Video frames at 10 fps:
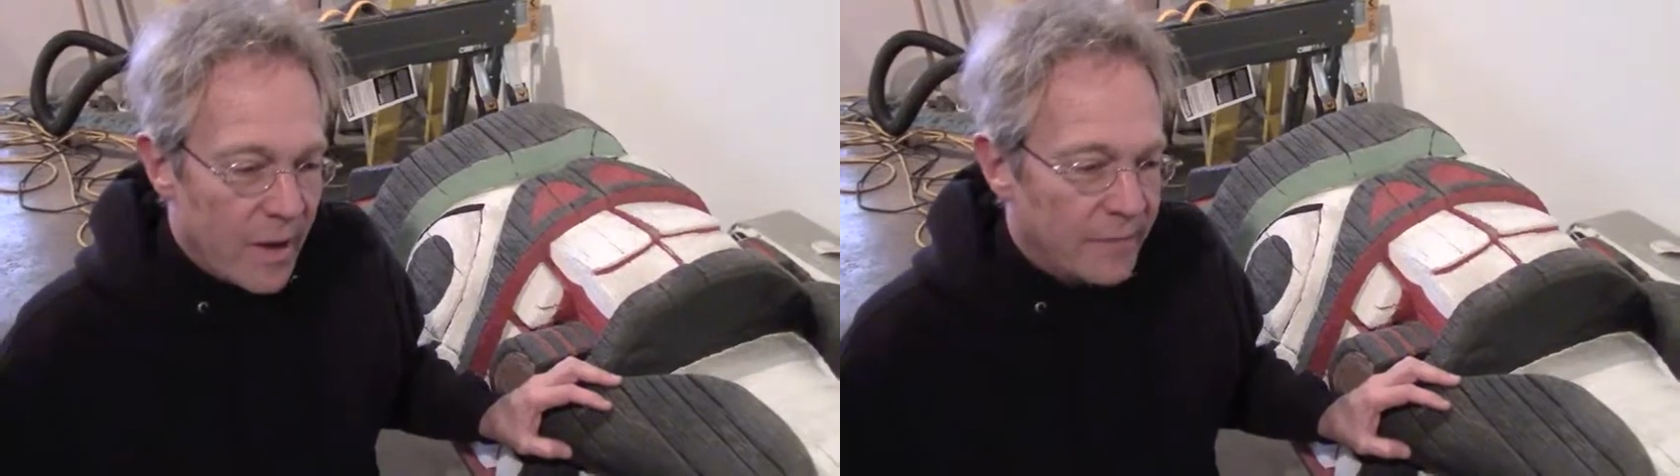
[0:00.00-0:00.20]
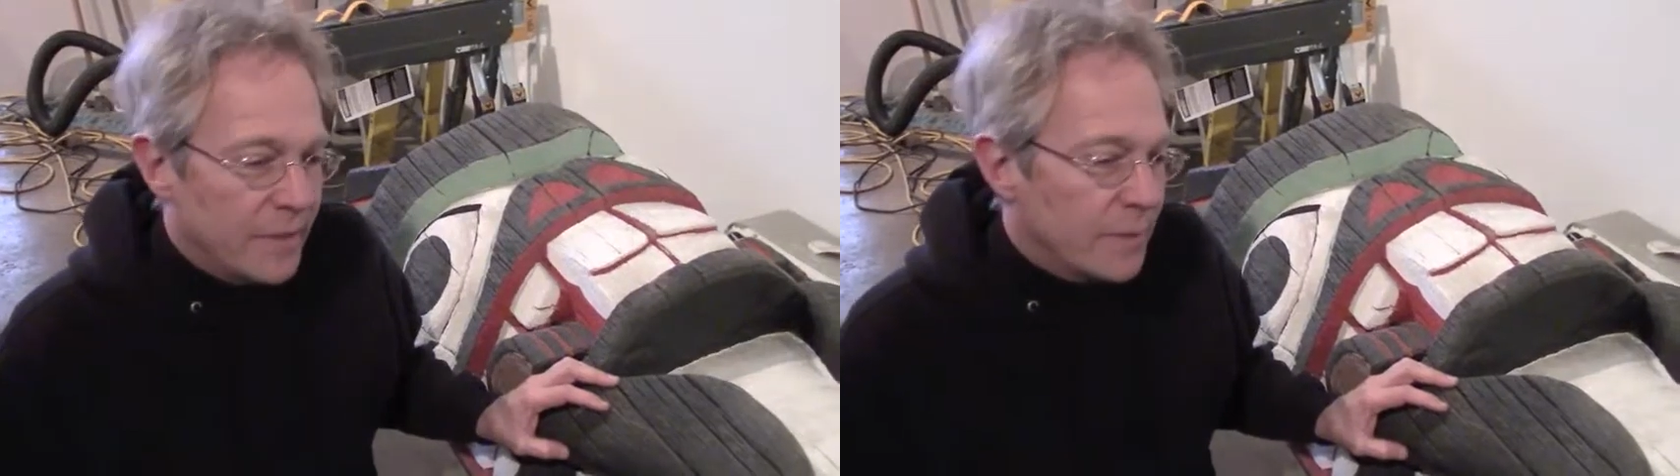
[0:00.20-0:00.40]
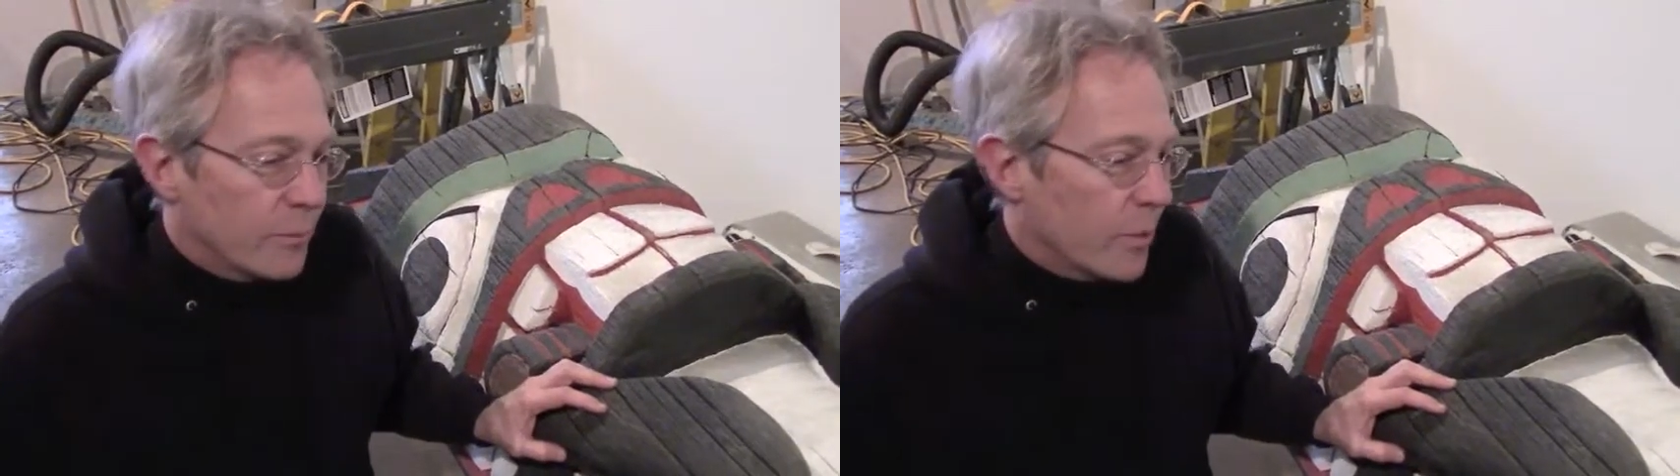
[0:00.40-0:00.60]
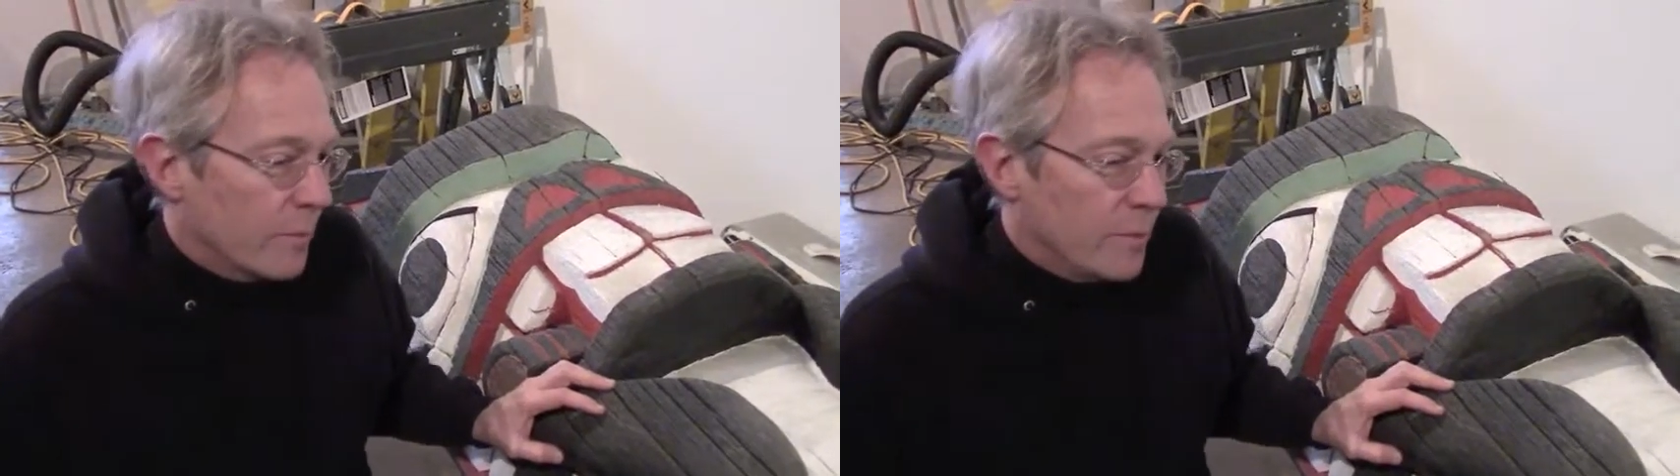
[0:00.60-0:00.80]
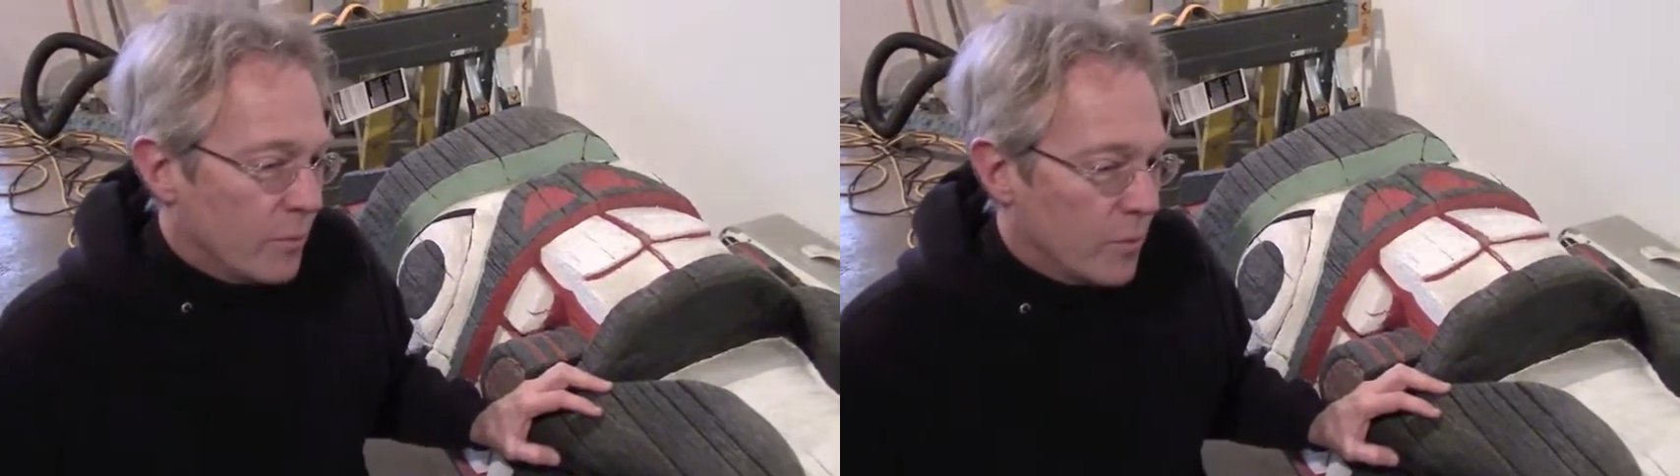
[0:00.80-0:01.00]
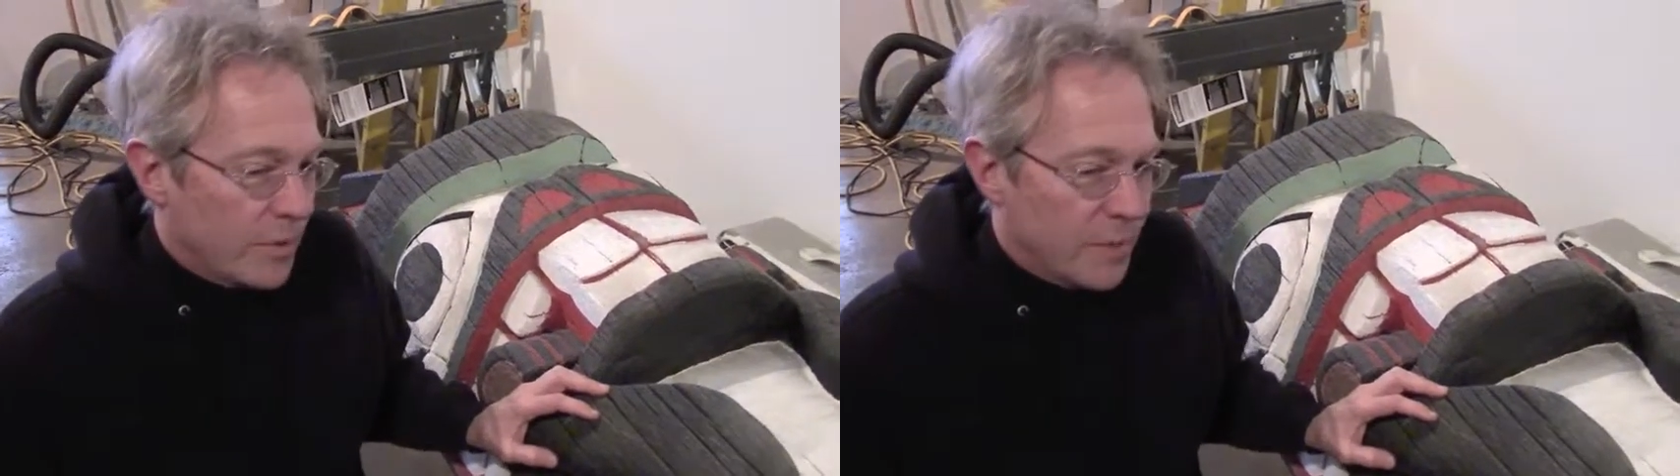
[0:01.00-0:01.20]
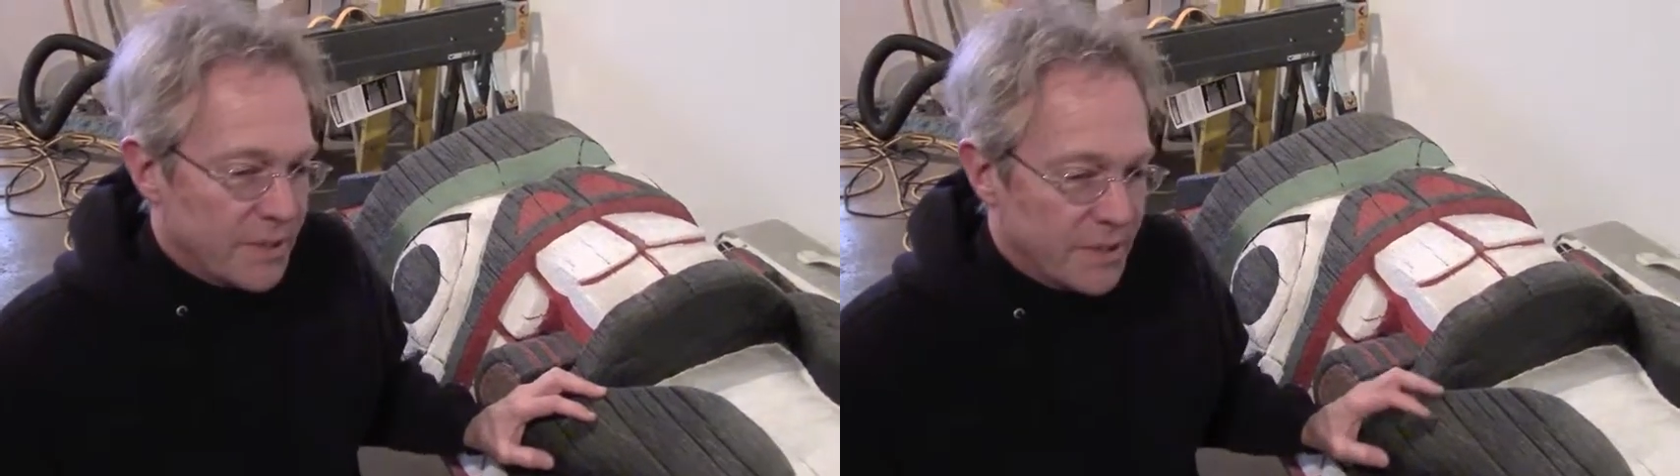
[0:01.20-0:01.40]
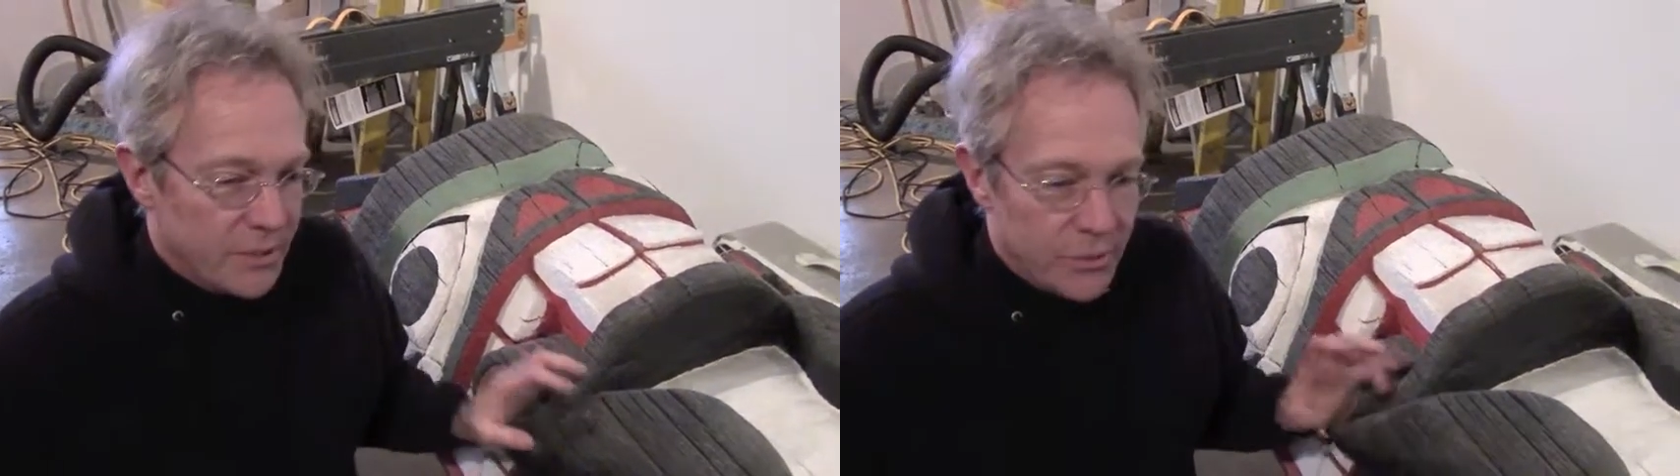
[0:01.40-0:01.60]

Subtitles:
I think probably more, you might say,